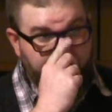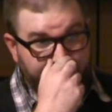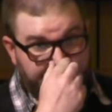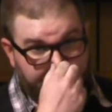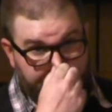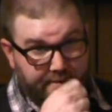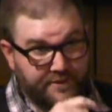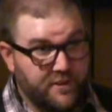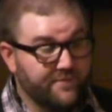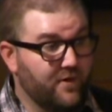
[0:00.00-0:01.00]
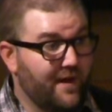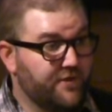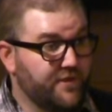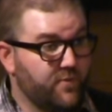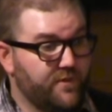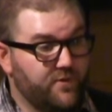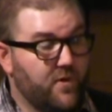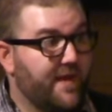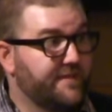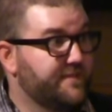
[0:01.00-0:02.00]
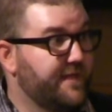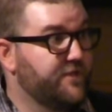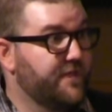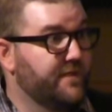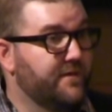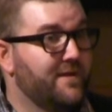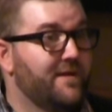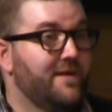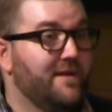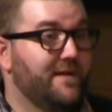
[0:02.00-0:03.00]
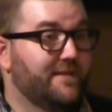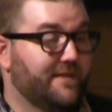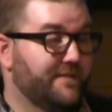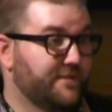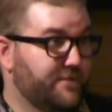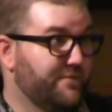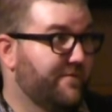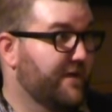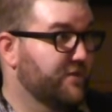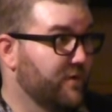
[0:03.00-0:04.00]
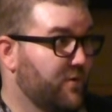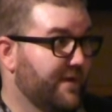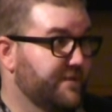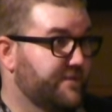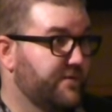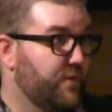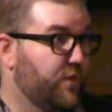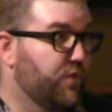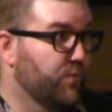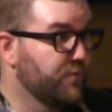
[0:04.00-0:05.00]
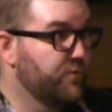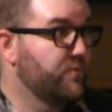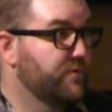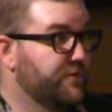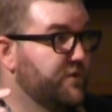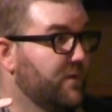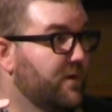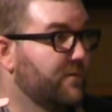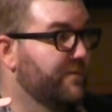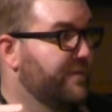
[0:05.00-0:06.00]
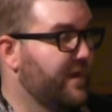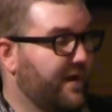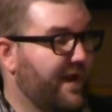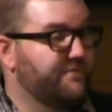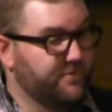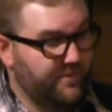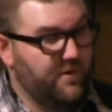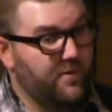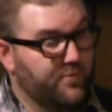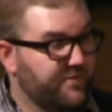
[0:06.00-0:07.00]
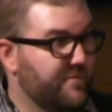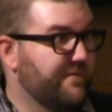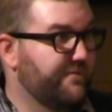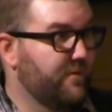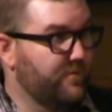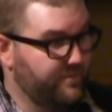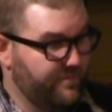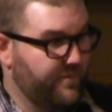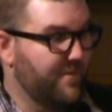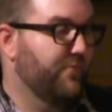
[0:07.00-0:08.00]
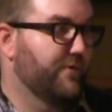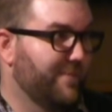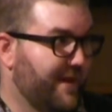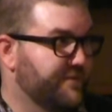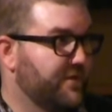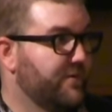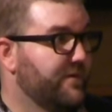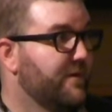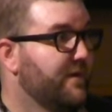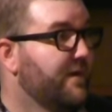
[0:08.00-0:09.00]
do is they, the server actually, when you go to S S H in, it sends a two-factor request through Duo that then I have to approve on my phone, thumbprint or passcode,